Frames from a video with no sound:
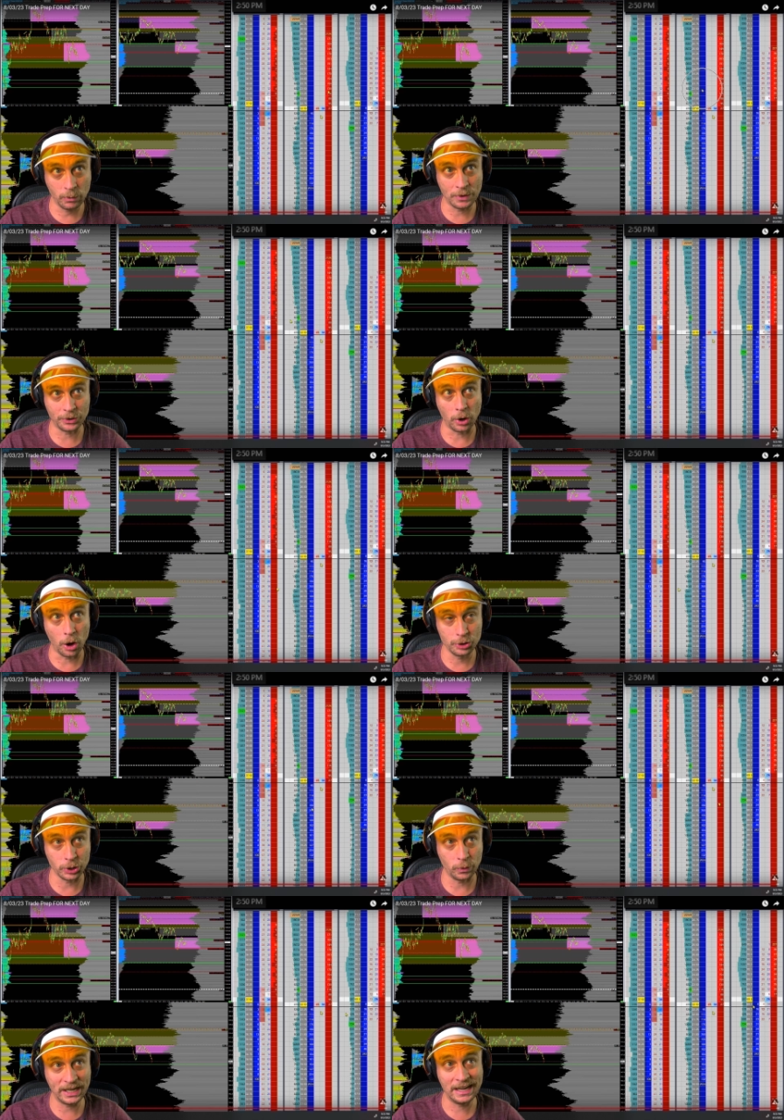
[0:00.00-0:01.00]
they're all
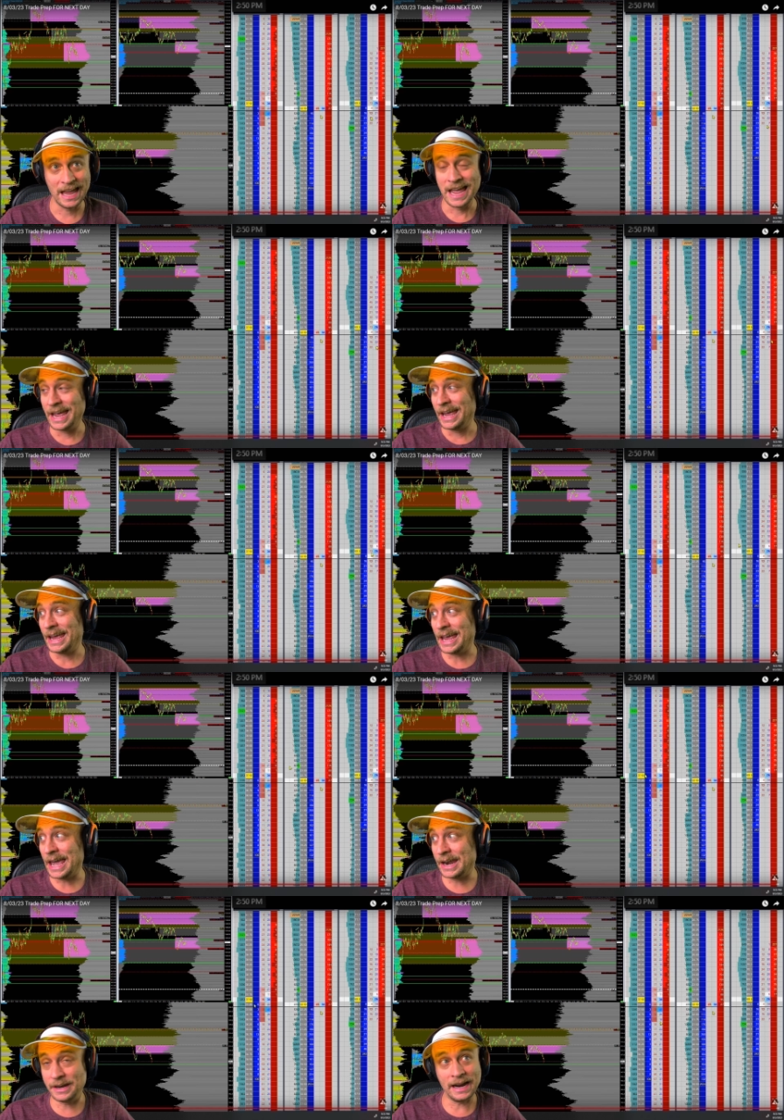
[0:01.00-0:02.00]
doing
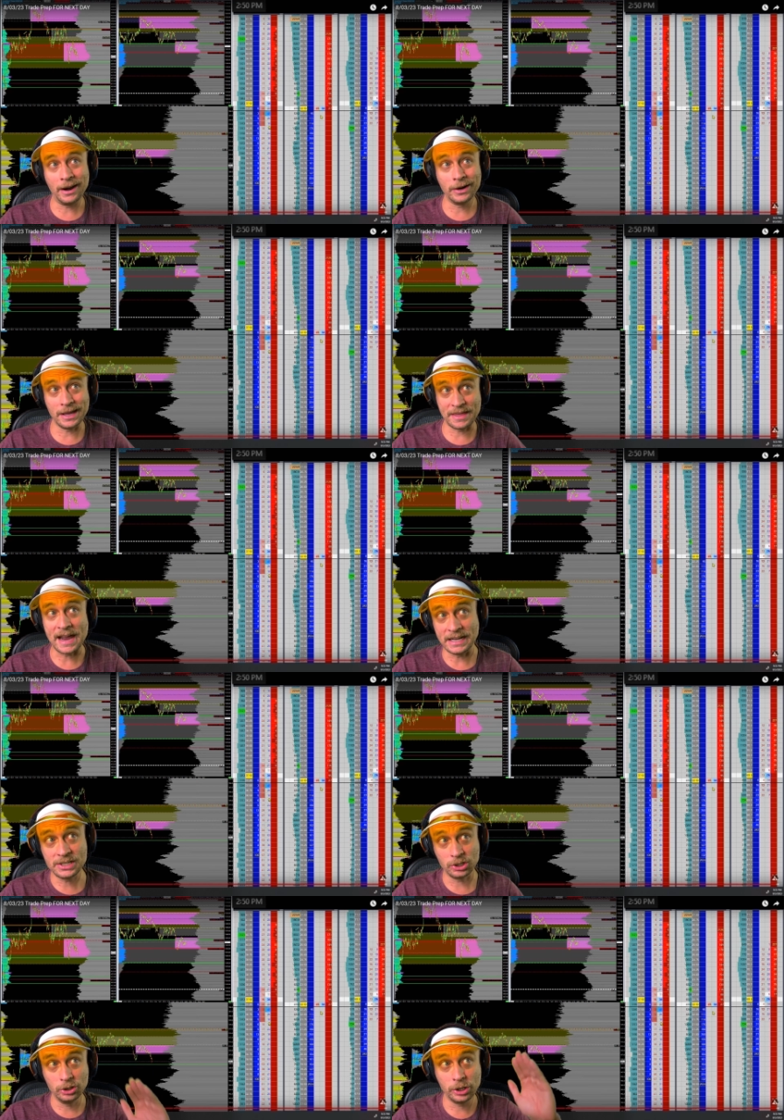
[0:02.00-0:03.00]
and an area that
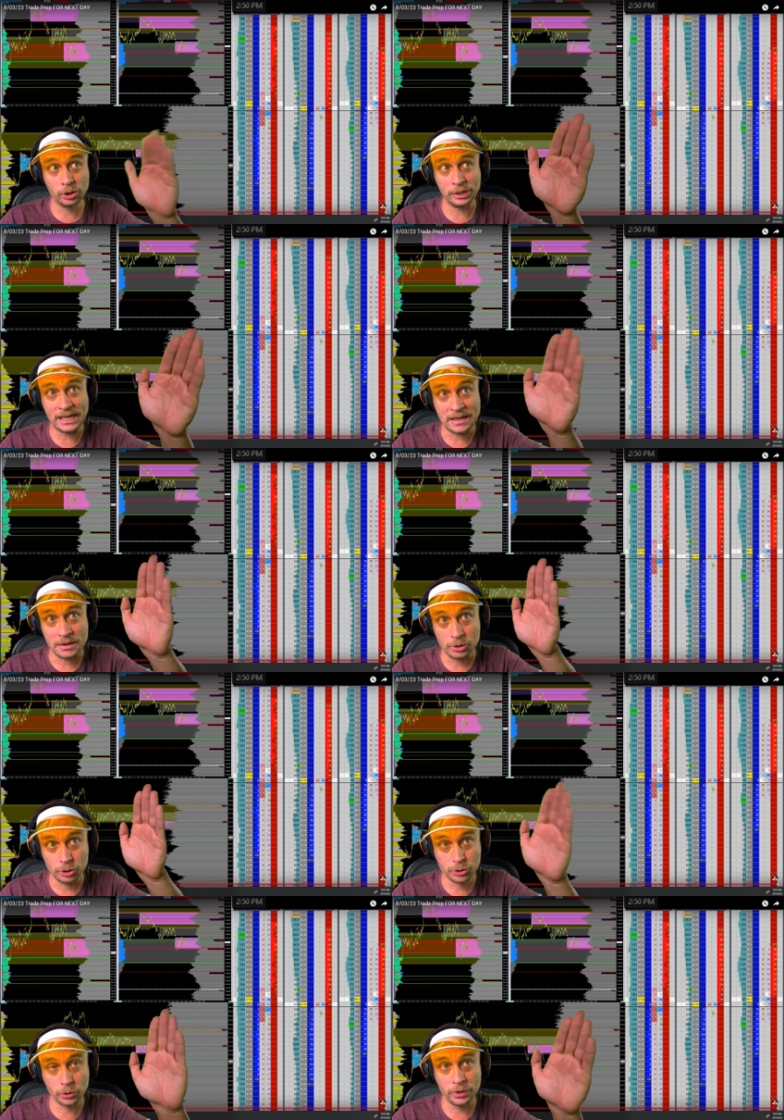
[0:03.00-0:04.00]
is literally
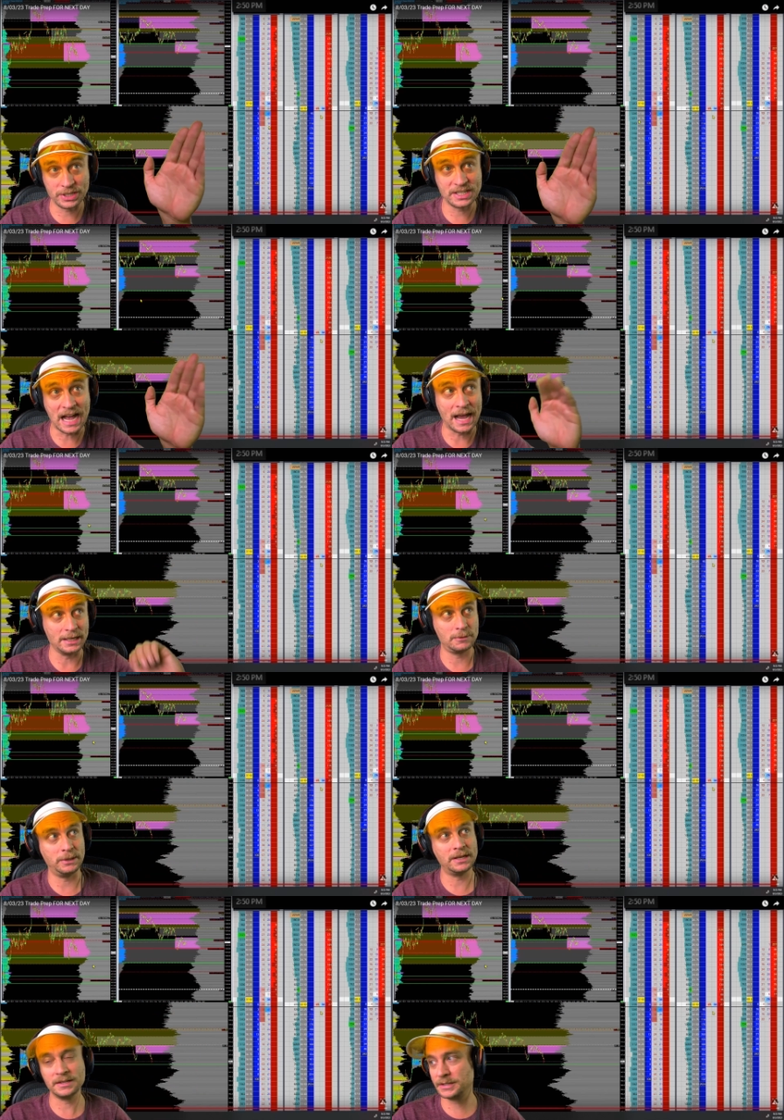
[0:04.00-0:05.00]
true to size
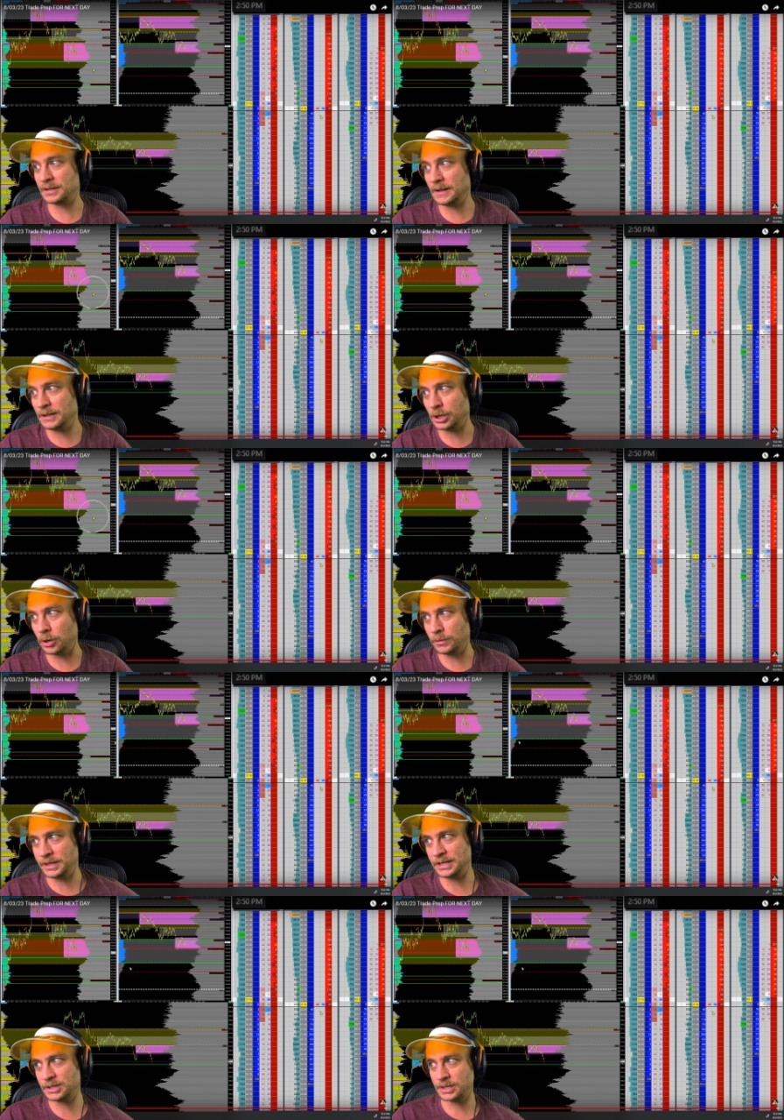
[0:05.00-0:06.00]
because you know
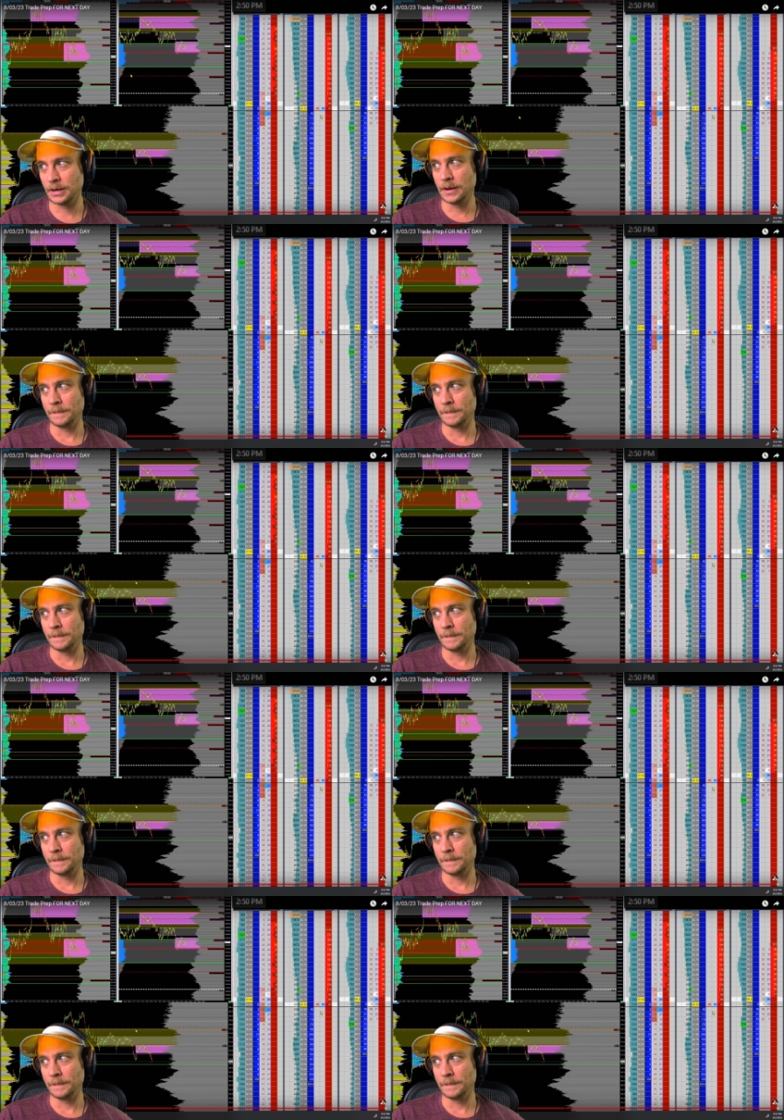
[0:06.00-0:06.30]
these